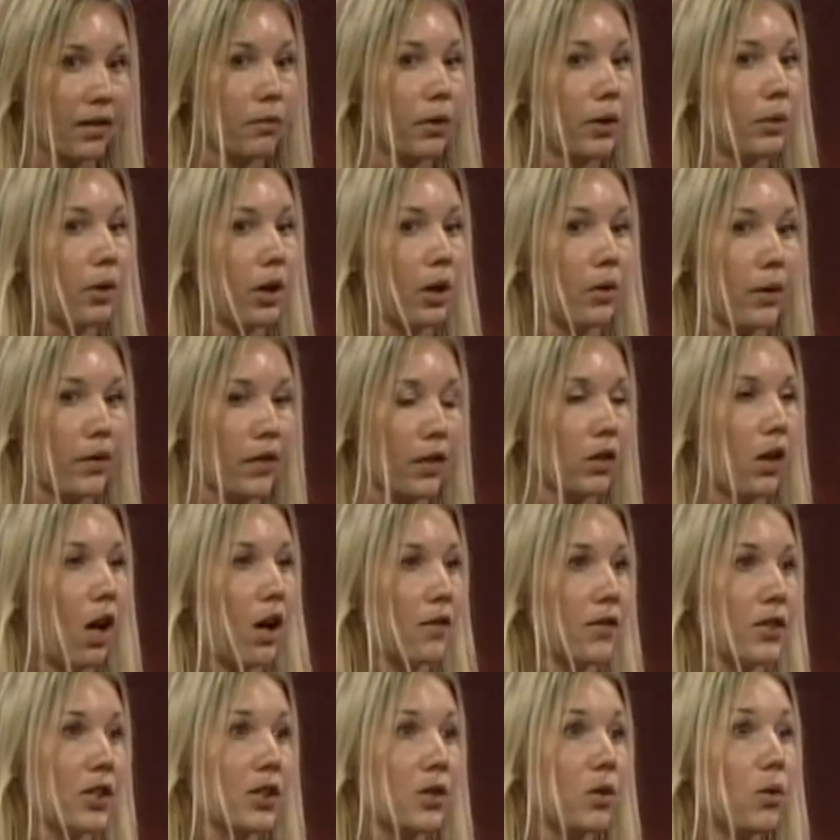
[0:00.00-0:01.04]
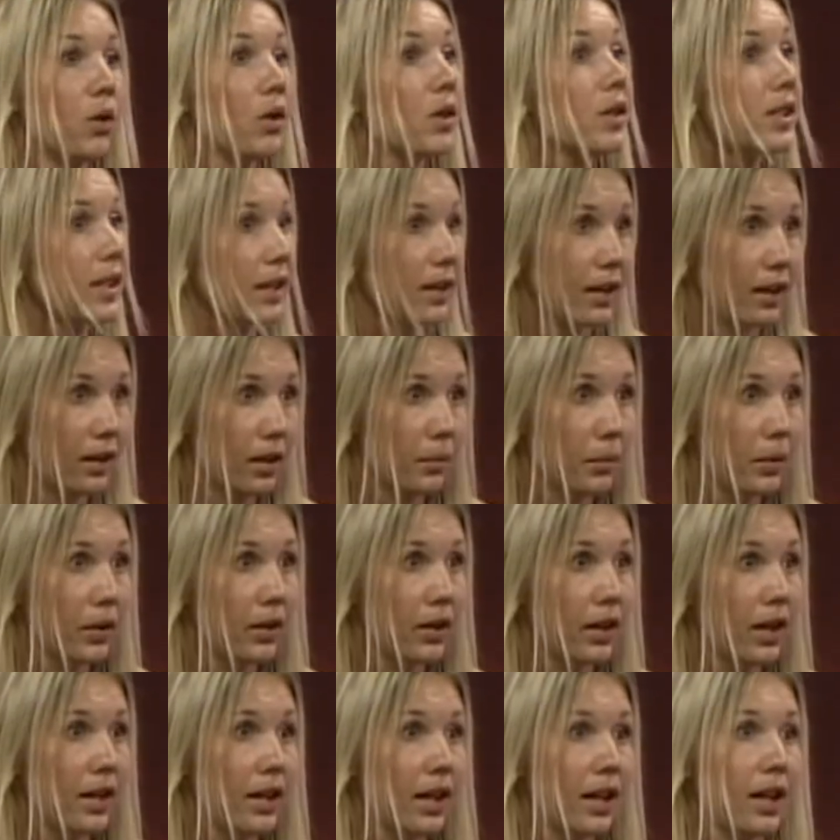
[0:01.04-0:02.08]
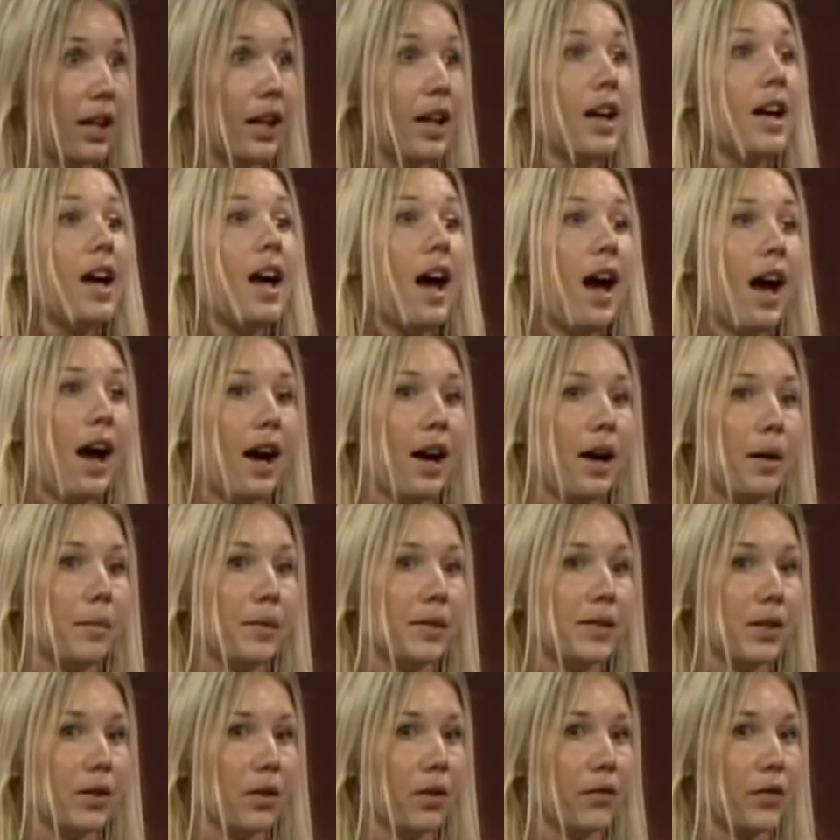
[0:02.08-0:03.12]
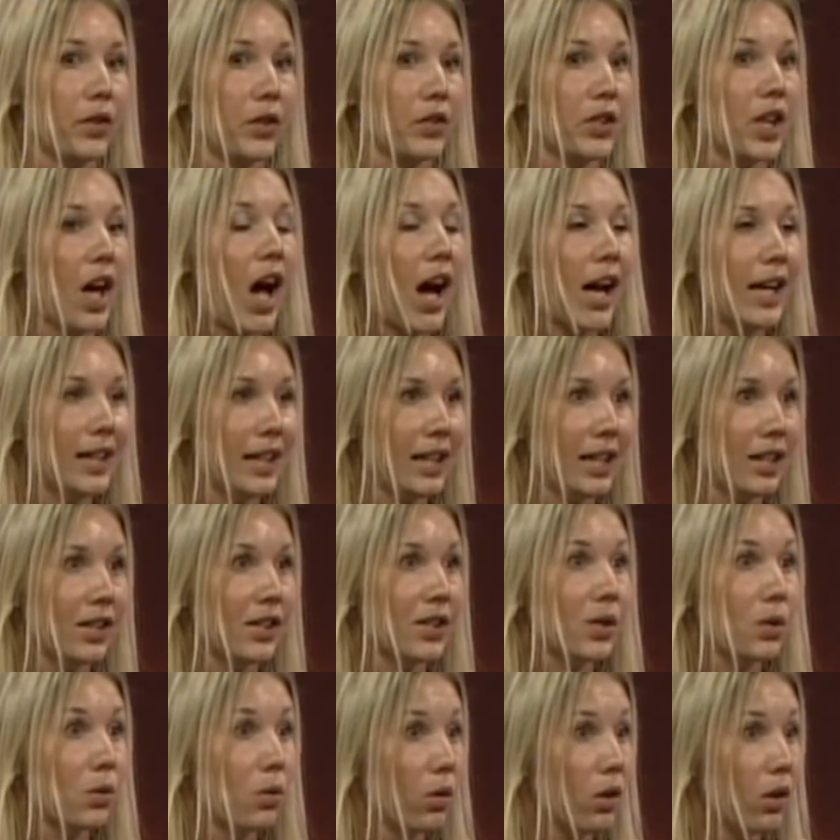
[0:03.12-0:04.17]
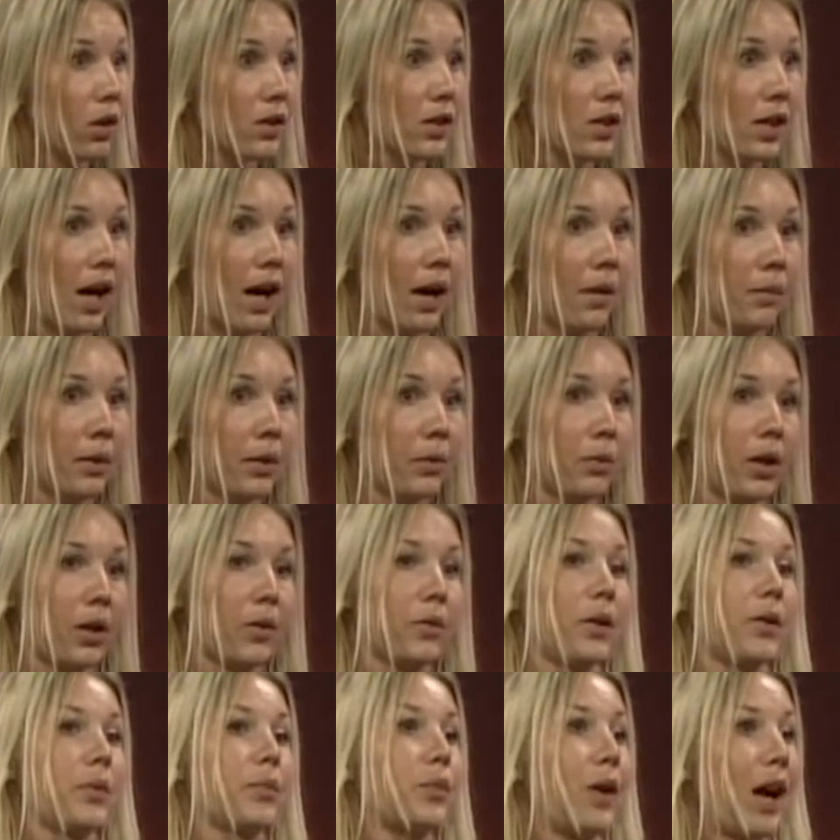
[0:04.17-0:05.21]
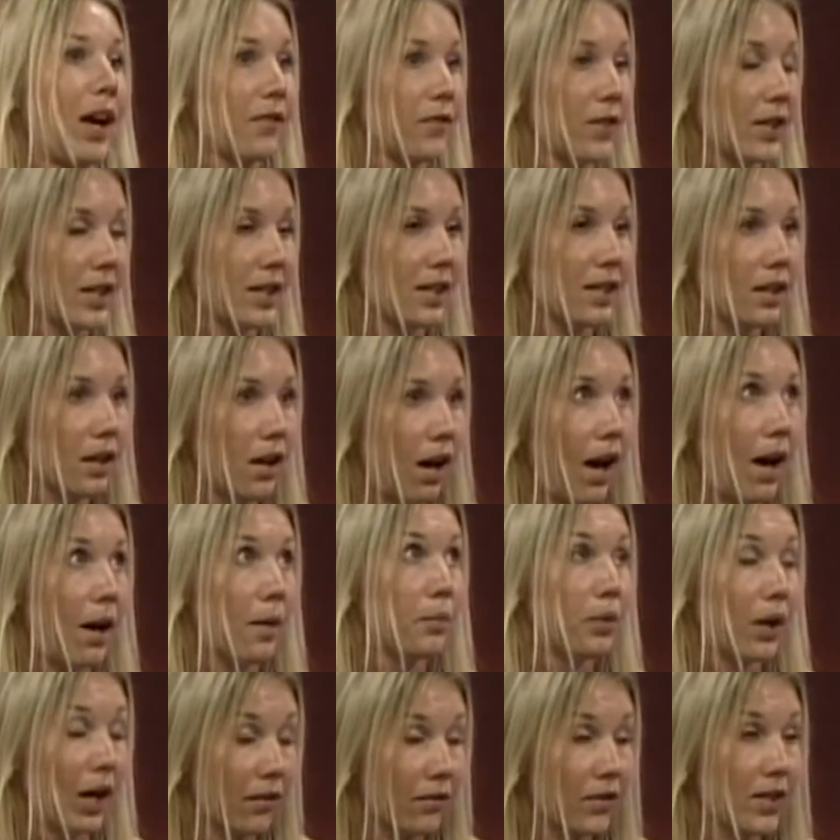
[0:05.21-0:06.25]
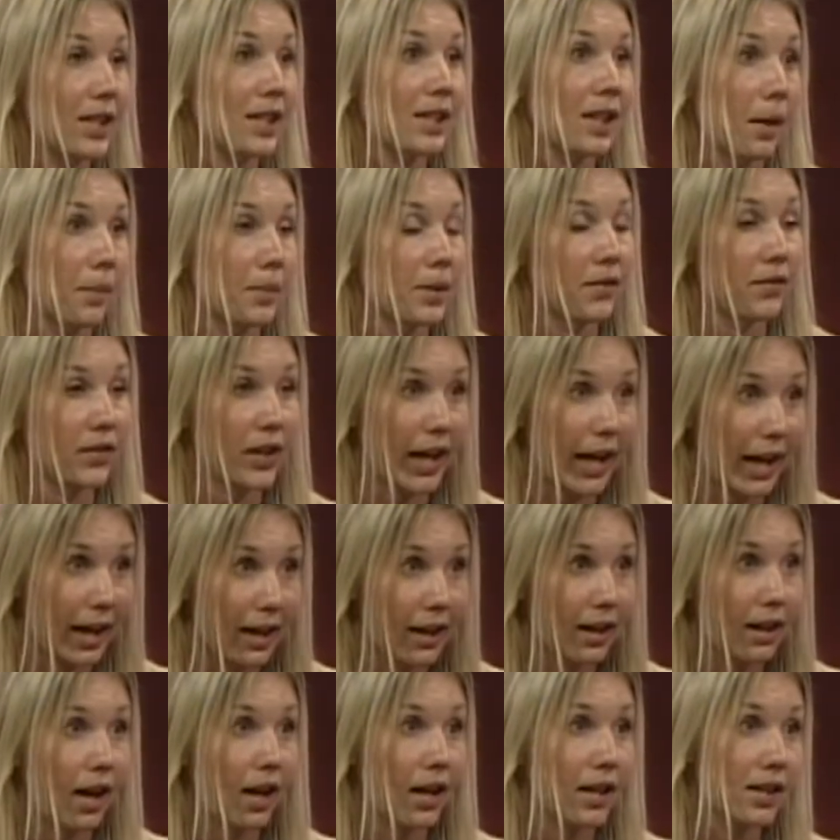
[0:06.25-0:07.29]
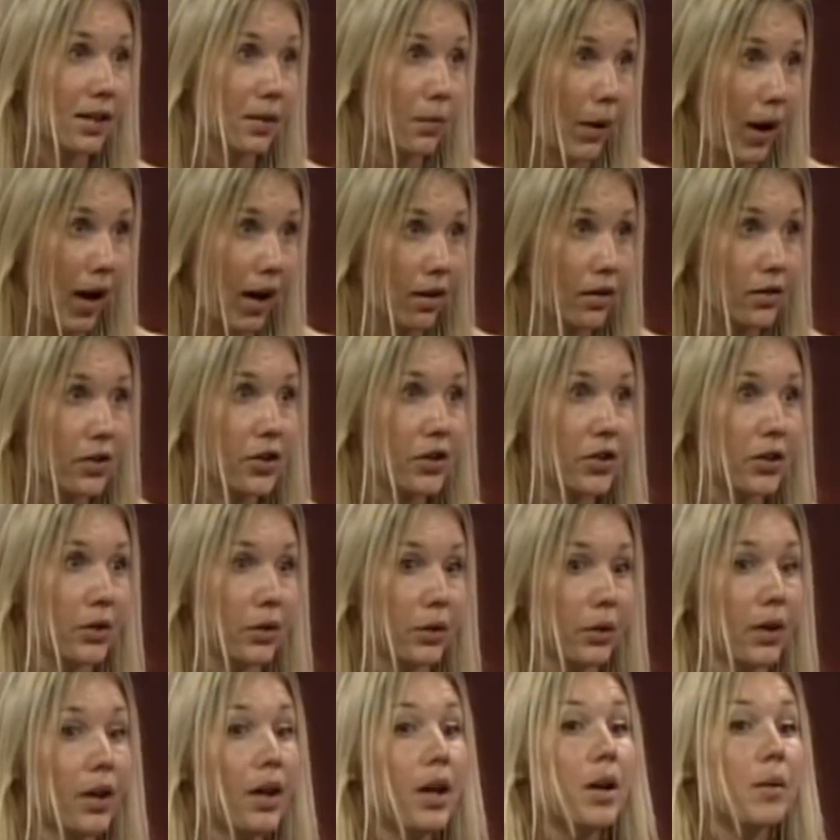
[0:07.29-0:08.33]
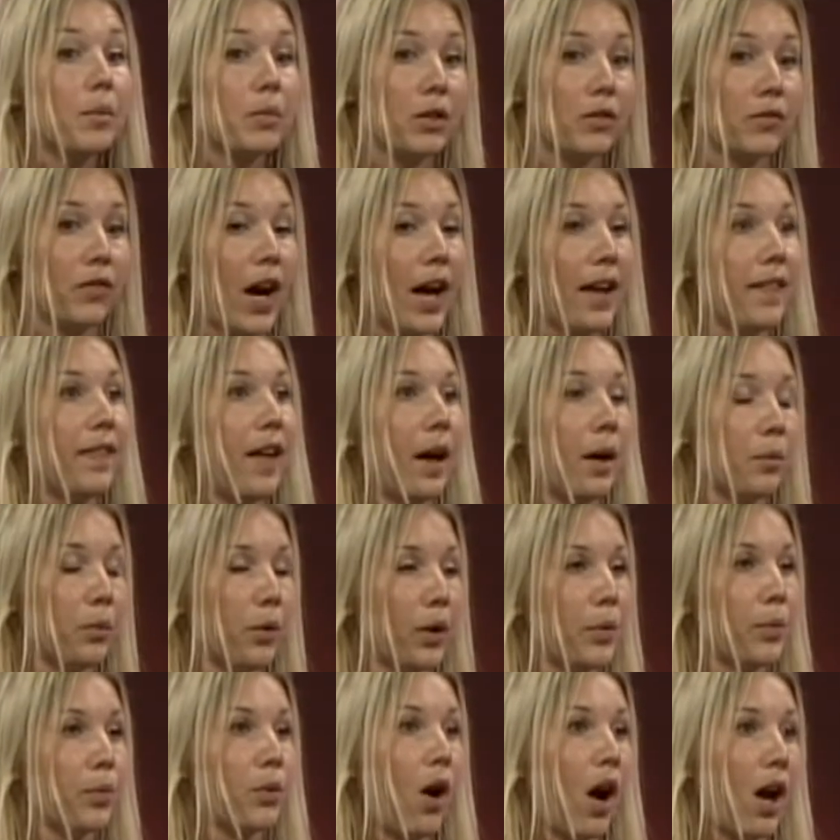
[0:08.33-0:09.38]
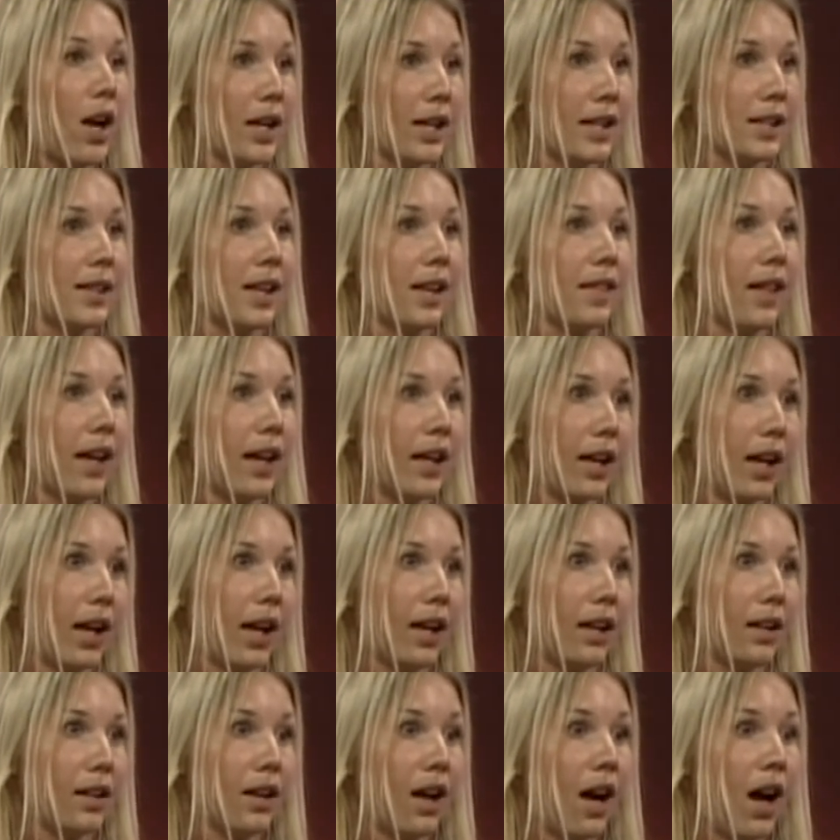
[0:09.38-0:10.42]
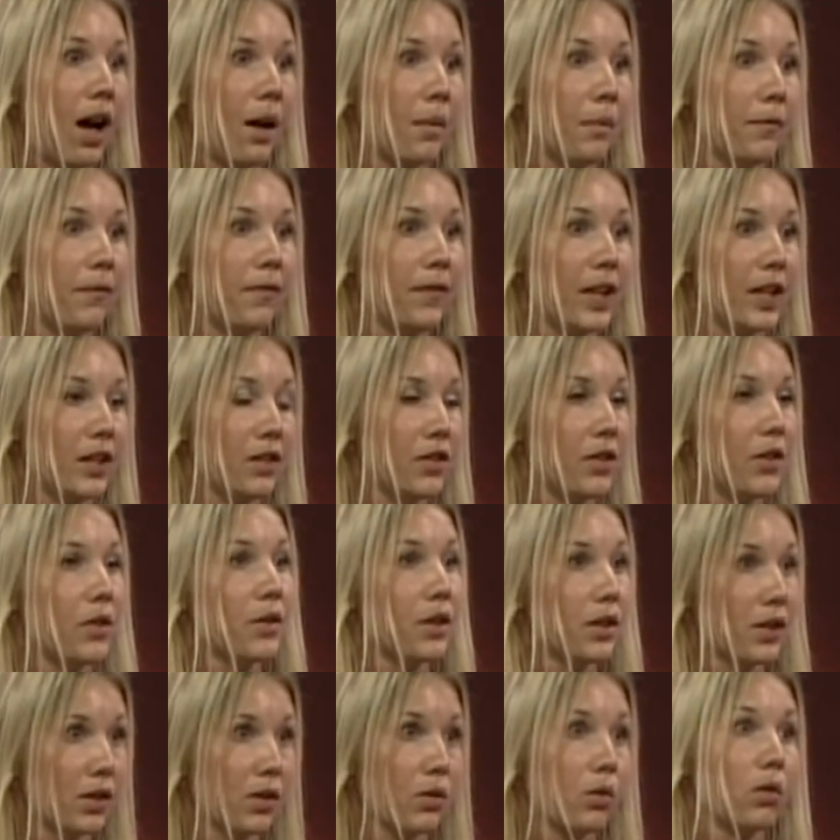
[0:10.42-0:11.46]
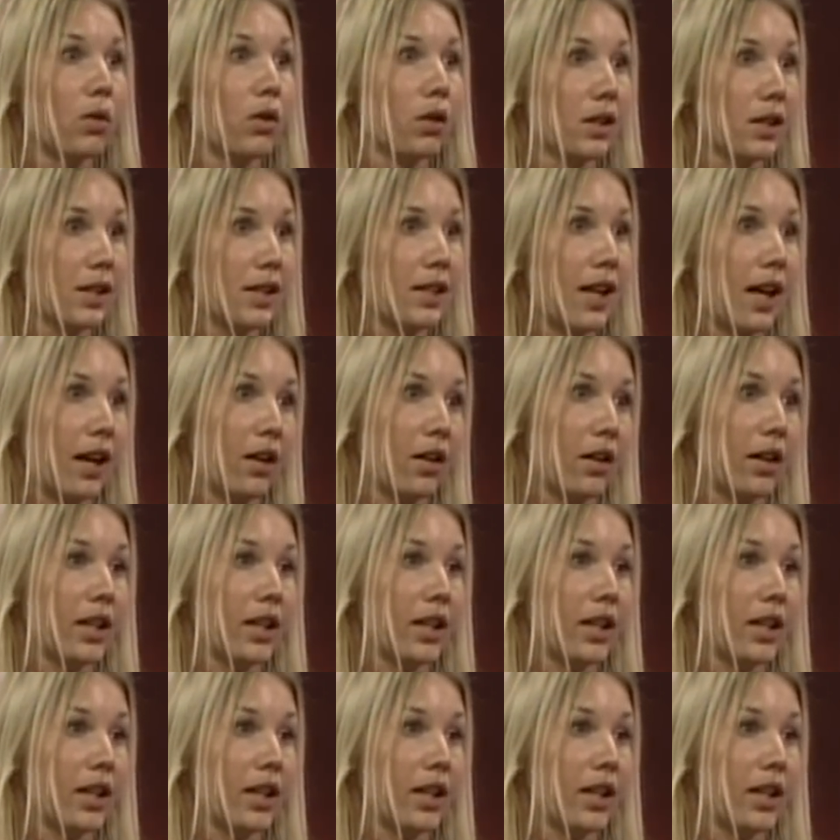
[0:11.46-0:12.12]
work with a lot of schools in the community. So if there's high needs schools, we work with Breakfast Clubs of Canada as well to provide them with products that they can feed to the schools that are in